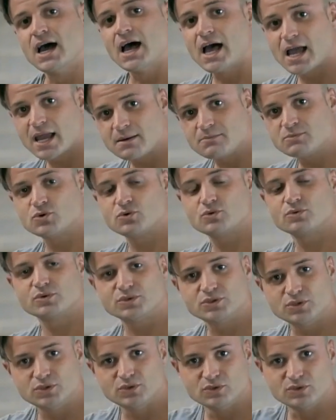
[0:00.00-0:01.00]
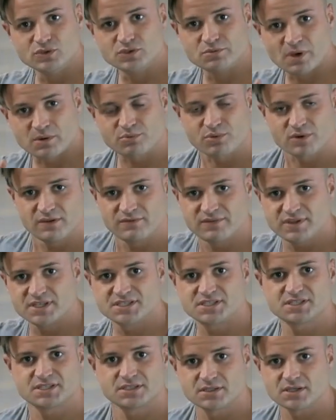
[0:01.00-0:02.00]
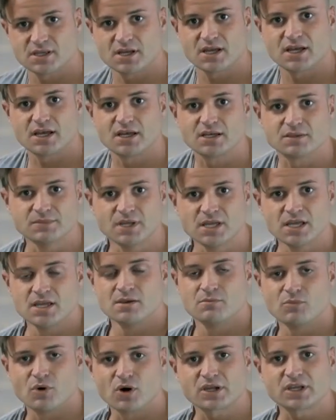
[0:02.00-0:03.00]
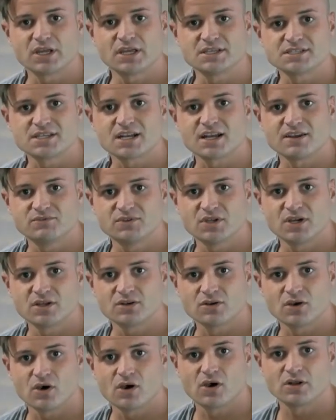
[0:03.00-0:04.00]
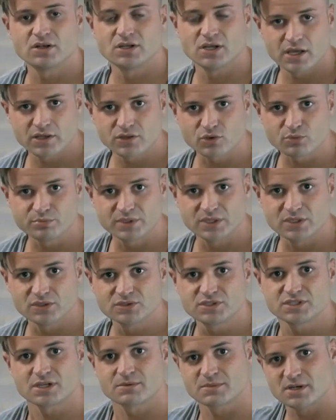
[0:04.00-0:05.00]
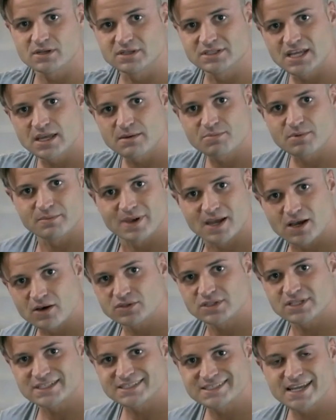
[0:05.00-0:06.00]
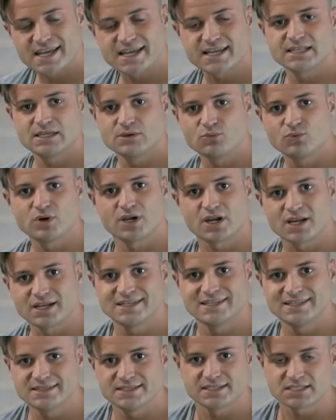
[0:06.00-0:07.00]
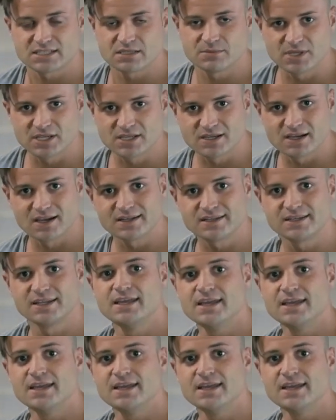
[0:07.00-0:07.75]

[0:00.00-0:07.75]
I'm going to use my previous markings that I've done on other builds. I'm going to tape them out exactly where I need this to be cut.